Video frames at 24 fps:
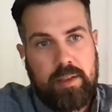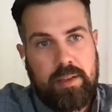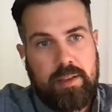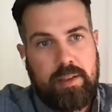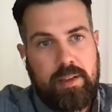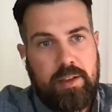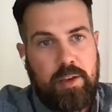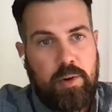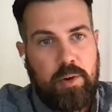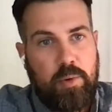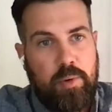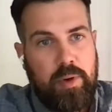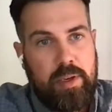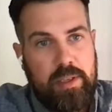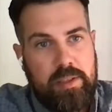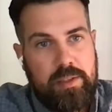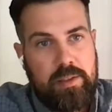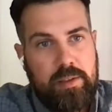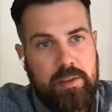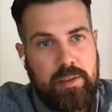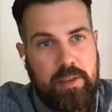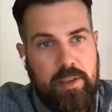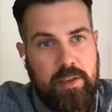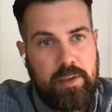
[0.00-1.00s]
going,
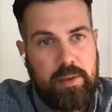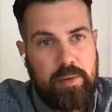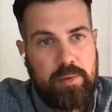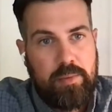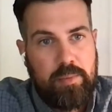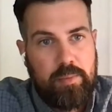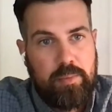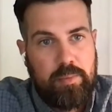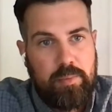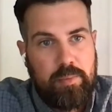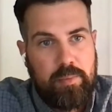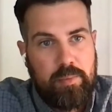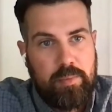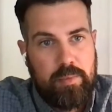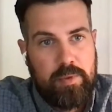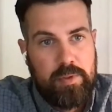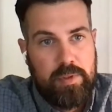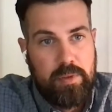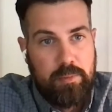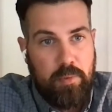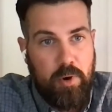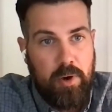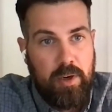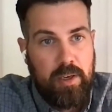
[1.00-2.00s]
to
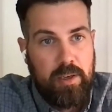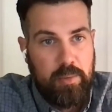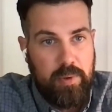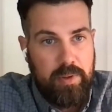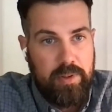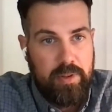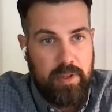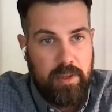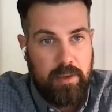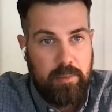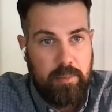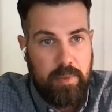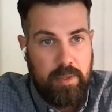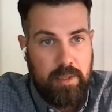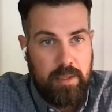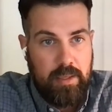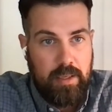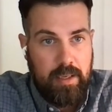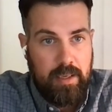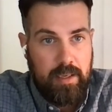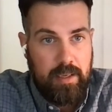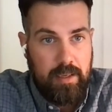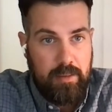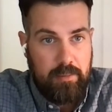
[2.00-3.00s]
market with them
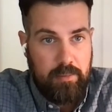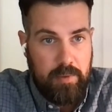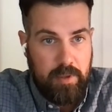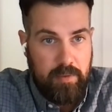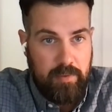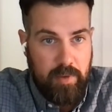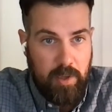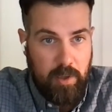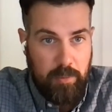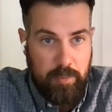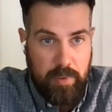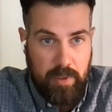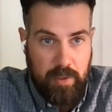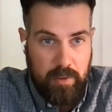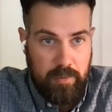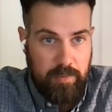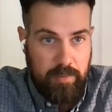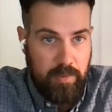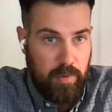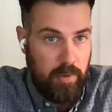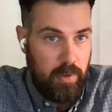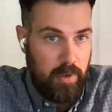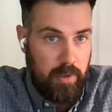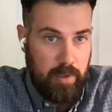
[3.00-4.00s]
and developing full
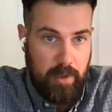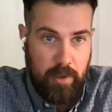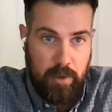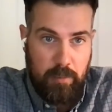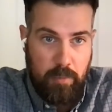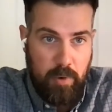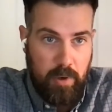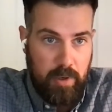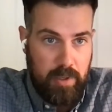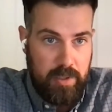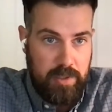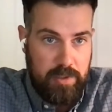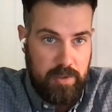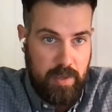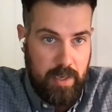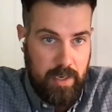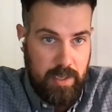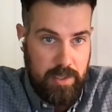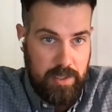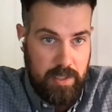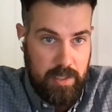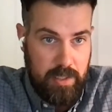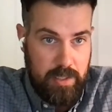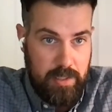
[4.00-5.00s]
on go-to-market
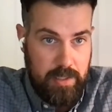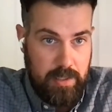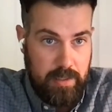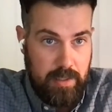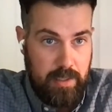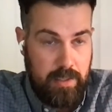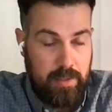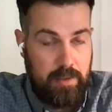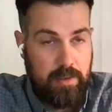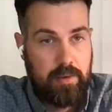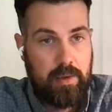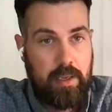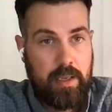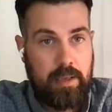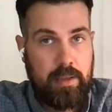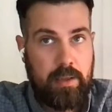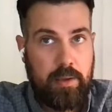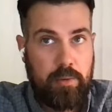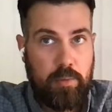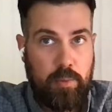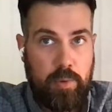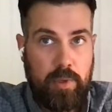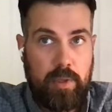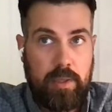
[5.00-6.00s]
strategies. And then
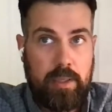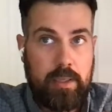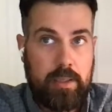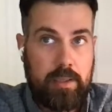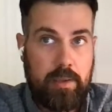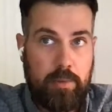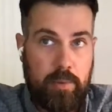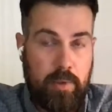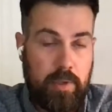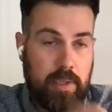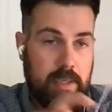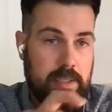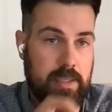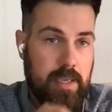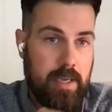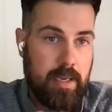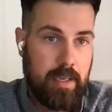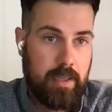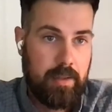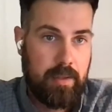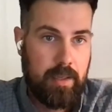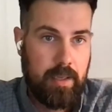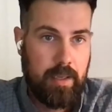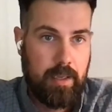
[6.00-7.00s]
really the really exciting
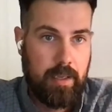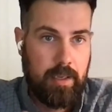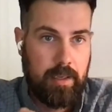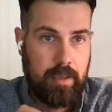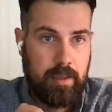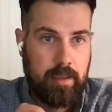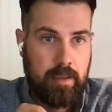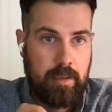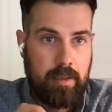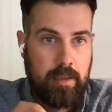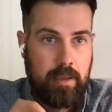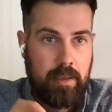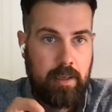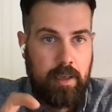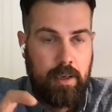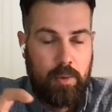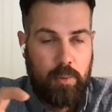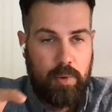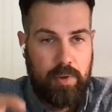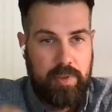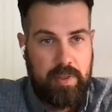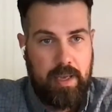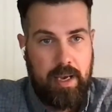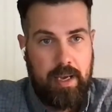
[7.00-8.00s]
thing with
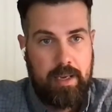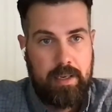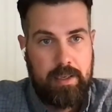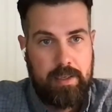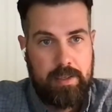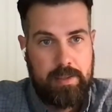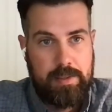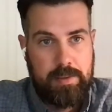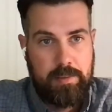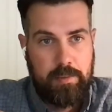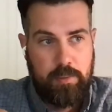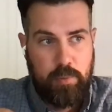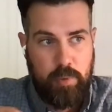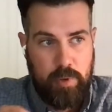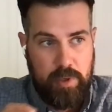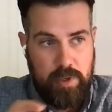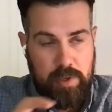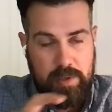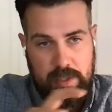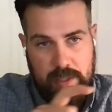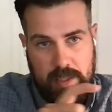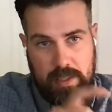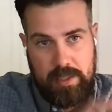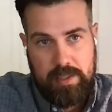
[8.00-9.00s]
that is we're
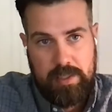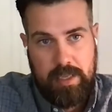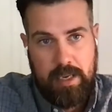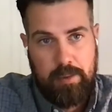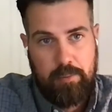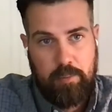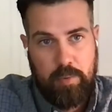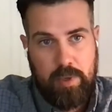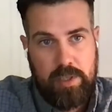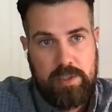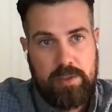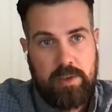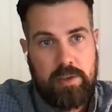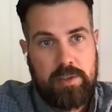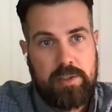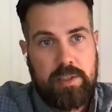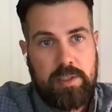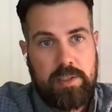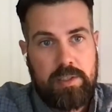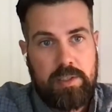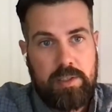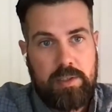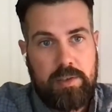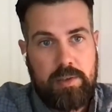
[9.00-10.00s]
using the same research
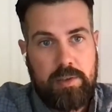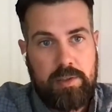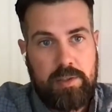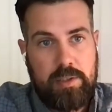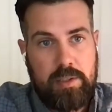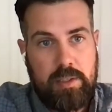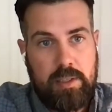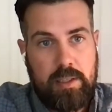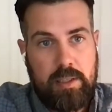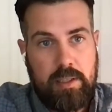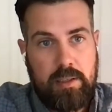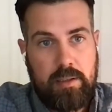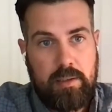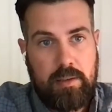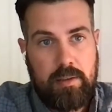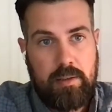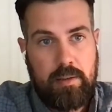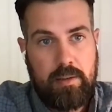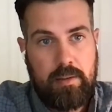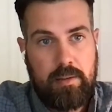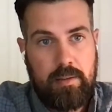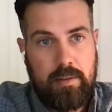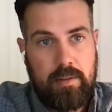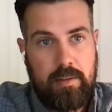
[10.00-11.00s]
institution
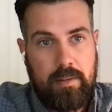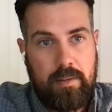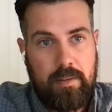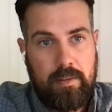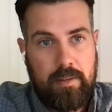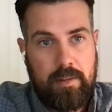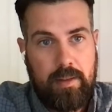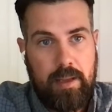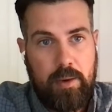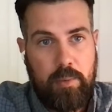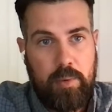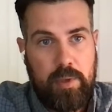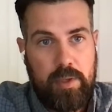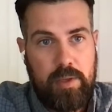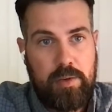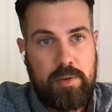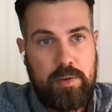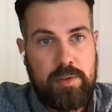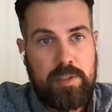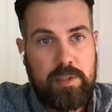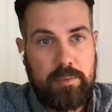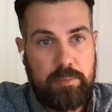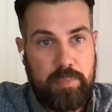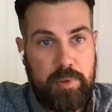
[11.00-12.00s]
that we use to
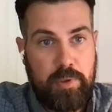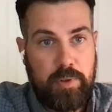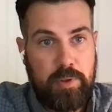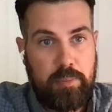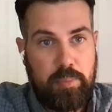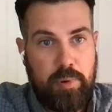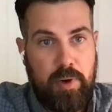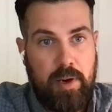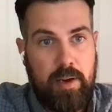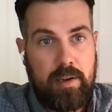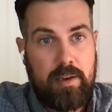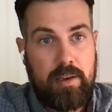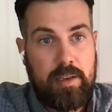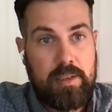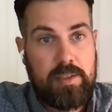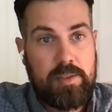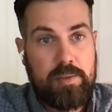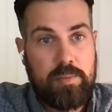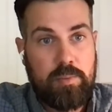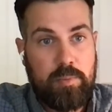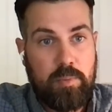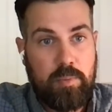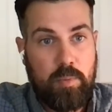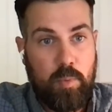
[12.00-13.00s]
build the products
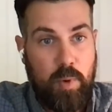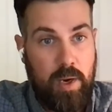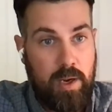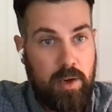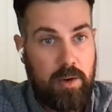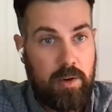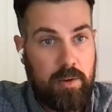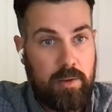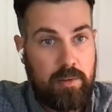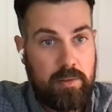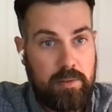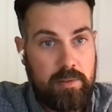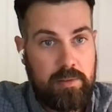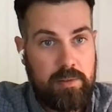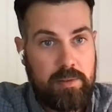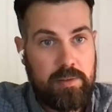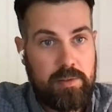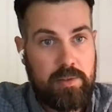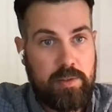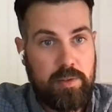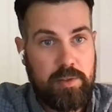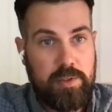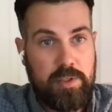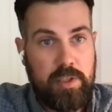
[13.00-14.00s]
well to
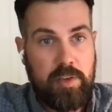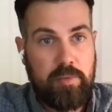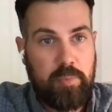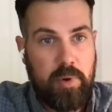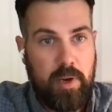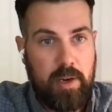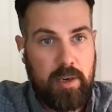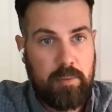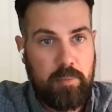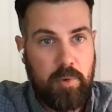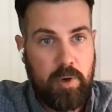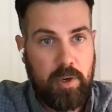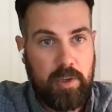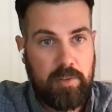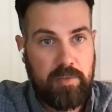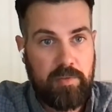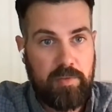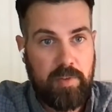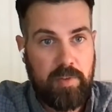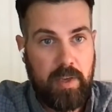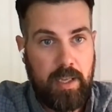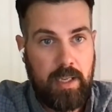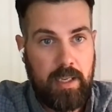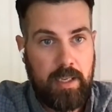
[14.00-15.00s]
achieve product market
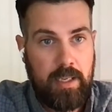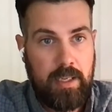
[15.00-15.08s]
fit.